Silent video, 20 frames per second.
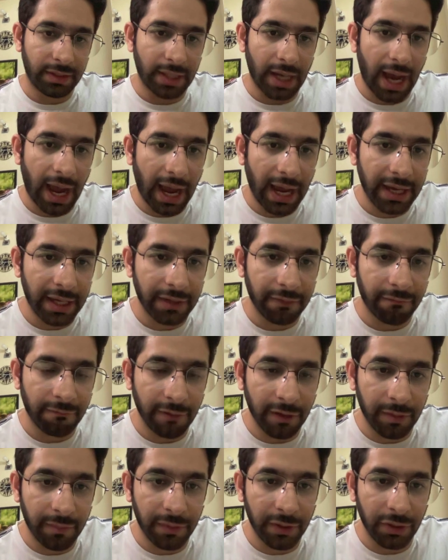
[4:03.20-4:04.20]
the higher
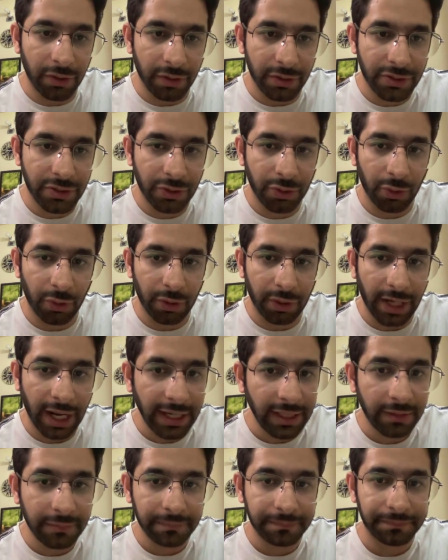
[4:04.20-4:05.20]
will be your score,
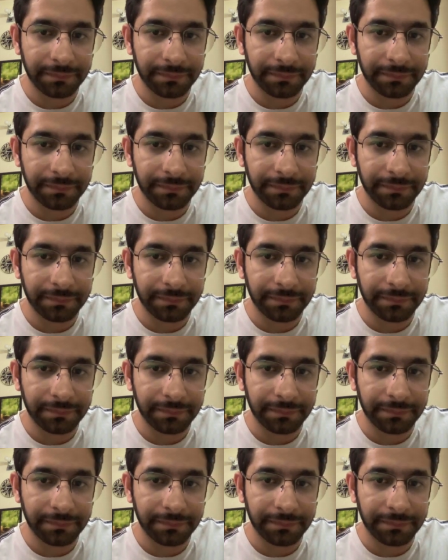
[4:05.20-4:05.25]
right?